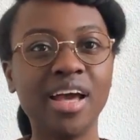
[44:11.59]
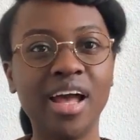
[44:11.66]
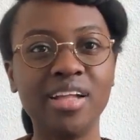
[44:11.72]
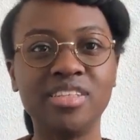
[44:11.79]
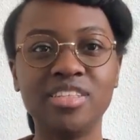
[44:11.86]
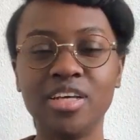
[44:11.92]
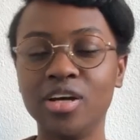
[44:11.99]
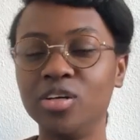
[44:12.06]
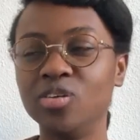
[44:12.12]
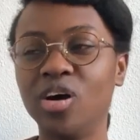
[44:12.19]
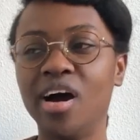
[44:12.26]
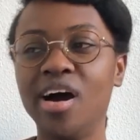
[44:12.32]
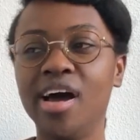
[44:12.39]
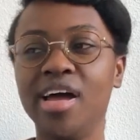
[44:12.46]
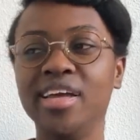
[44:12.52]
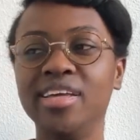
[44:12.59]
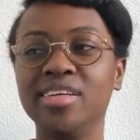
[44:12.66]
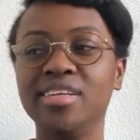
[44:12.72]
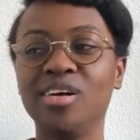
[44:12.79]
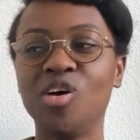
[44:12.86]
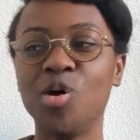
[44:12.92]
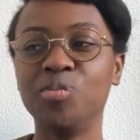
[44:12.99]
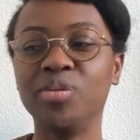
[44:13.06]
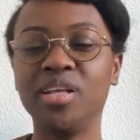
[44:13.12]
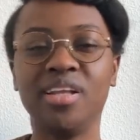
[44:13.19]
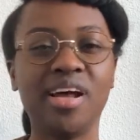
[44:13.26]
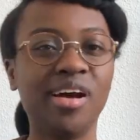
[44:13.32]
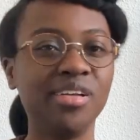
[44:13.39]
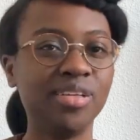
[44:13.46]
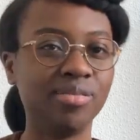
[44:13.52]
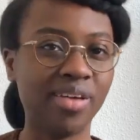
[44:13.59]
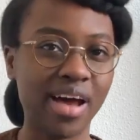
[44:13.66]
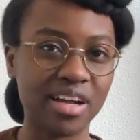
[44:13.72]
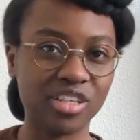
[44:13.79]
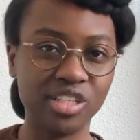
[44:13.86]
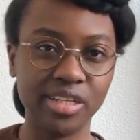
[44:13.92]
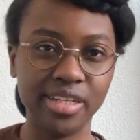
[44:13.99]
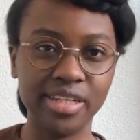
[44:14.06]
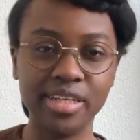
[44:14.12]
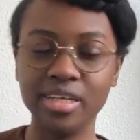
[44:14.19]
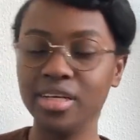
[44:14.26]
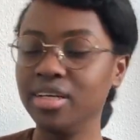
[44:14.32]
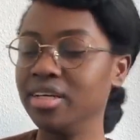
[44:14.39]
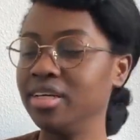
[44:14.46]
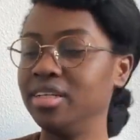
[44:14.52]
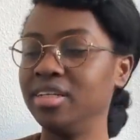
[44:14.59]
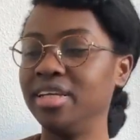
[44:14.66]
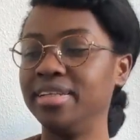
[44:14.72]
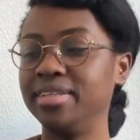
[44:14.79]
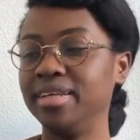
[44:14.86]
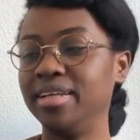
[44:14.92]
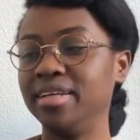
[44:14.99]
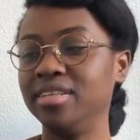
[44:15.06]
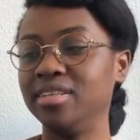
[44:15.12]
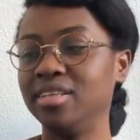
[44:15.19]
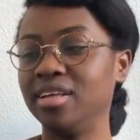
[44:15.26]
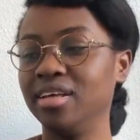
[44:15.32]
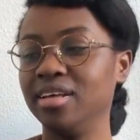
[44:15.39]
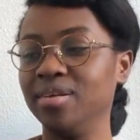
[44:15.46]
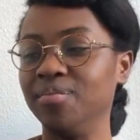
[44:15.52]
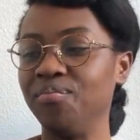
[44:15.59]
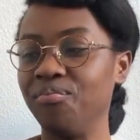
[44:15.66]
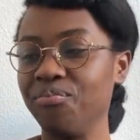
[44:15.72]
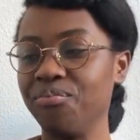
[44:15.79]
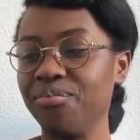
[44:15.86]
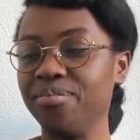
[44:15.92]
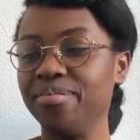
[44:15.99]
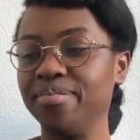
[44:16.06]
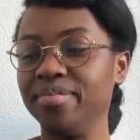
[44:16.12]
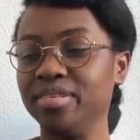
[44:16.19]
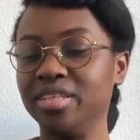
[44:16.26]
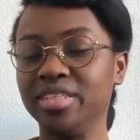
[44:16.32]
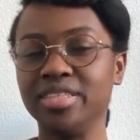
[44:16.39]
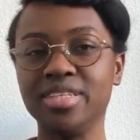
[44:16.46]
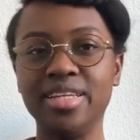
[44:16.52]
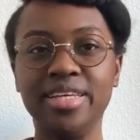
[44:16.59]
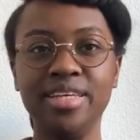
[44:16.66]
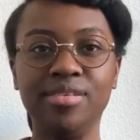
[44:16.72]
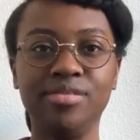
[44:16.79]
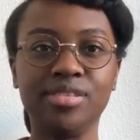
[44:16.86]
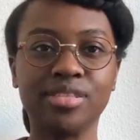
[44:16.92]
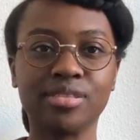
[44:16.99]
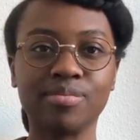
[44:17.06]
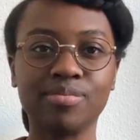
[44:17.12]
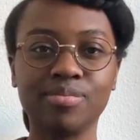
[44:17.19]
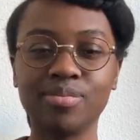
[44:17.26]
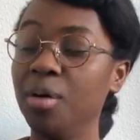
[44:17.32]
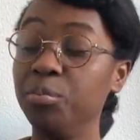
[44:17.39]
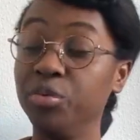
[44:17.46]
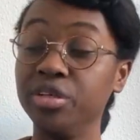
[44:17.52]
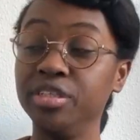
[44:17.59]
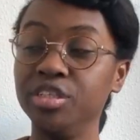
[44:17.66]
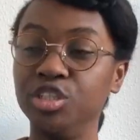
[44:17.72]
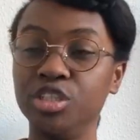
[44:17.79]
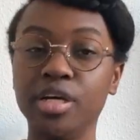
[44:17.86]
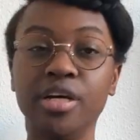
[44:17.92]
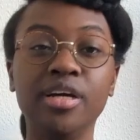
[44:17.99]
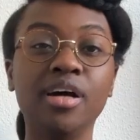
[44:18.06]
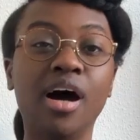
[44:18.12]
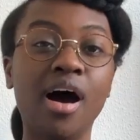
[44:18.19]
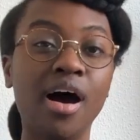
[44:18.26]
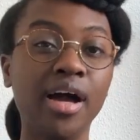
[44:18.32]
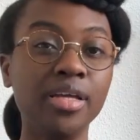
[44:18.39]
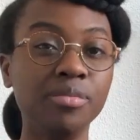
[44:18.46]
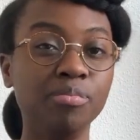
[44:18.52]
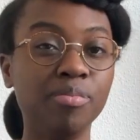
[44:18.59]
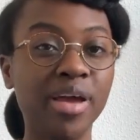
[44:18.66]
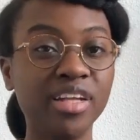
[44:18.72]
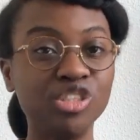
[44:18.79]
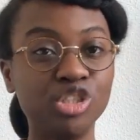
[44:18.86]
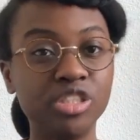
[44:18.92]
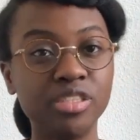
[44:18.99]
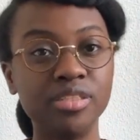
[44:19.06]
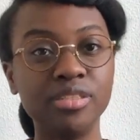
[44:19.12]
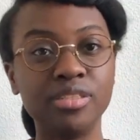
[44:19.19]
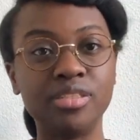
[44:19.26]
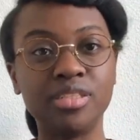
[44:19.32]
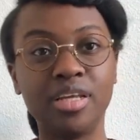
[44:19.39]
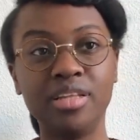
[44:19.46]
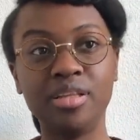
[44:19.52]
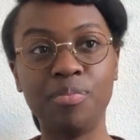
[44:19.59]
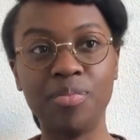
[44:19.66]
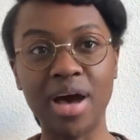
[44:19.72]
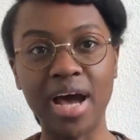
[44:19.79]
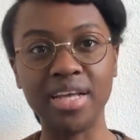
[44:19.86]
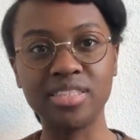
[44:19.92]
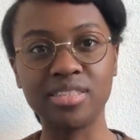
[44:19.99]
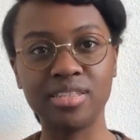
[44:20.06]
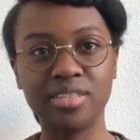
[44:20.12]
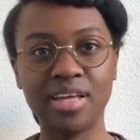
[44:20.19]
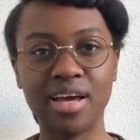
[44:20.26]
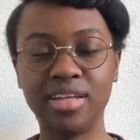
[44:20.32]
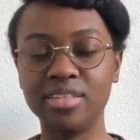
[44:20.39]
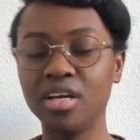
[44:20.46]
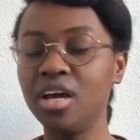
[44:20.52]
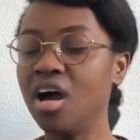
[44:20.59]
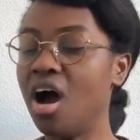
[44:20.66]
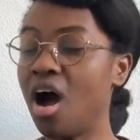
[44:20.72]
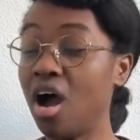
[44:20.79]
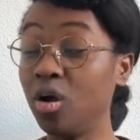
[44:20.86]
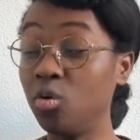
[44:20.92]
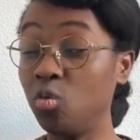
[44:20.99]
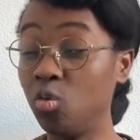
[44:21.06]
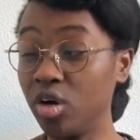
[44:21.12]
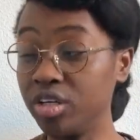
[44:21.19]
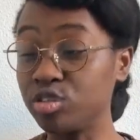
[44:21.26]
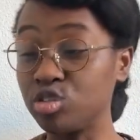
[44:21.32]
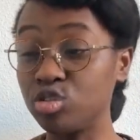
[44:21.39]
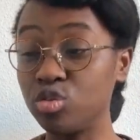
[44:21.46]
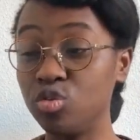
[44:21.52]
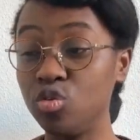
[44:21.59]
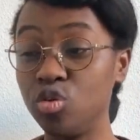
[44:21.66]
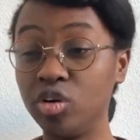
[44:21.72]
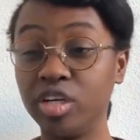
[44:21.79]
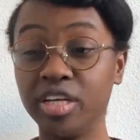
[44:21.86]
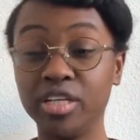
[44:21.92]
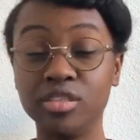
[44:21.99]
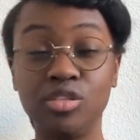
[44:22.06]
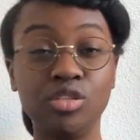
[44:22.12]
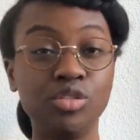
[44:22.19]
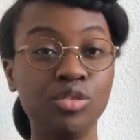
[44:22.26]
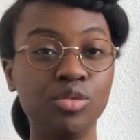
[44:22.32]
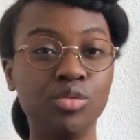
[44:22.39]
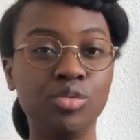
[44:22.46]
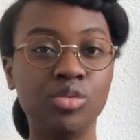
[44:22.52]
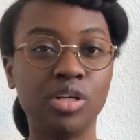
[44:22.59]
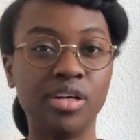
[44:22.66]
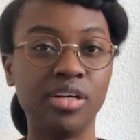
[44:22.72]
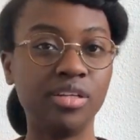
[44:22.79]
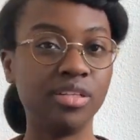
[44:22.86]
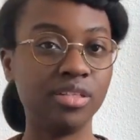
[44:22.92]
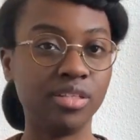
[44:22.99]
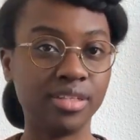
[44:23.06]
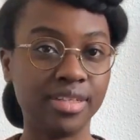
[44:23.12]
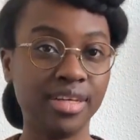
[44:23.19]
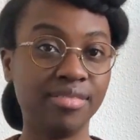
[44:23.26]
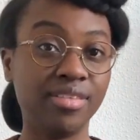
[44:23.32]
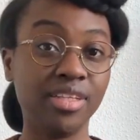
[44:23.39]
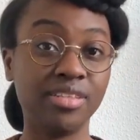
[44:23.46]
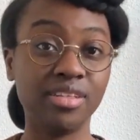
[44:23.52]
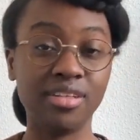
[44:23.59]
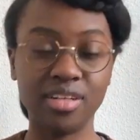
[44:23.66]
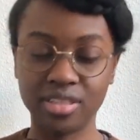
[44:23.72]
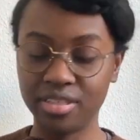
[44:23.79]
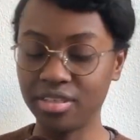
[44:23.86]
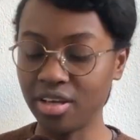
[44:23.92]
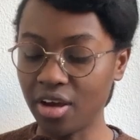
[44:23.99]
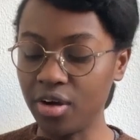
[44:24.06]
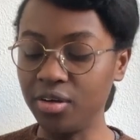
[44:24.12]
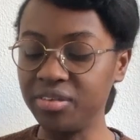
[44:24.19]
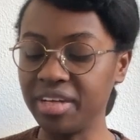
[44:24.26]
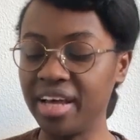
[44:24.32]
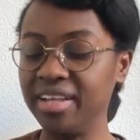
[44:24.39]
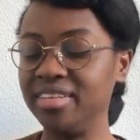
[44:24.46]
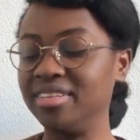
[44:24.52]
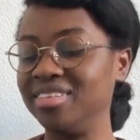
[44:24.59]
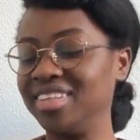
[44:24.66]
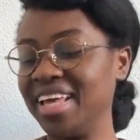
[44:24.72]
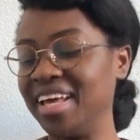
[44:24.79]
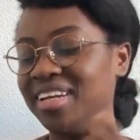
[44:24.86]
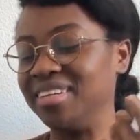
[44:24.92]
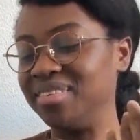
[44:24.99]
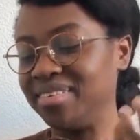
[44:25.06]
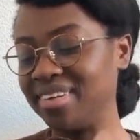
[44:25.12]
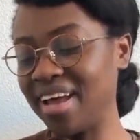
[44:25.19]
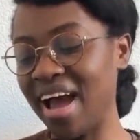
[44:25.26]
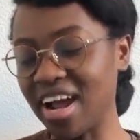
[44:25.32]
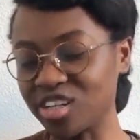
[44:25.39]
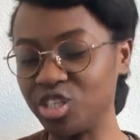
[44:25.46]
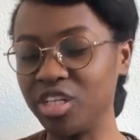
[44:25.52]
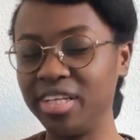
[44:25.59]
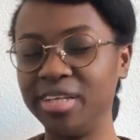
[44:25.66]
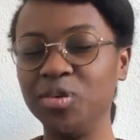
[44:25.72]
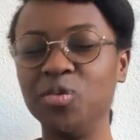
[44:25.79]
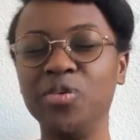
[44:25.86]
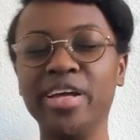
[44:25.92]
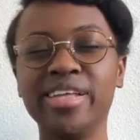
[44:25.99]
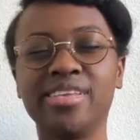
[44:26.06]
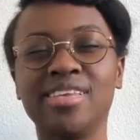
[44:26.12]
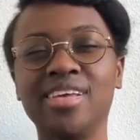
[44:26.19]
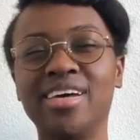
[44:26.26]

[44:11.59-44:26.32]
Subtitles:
And so I opted out of actually knitting the sleeves. I'm pretty sure I mentioned in the past that I was looking to give this another go, and then actually with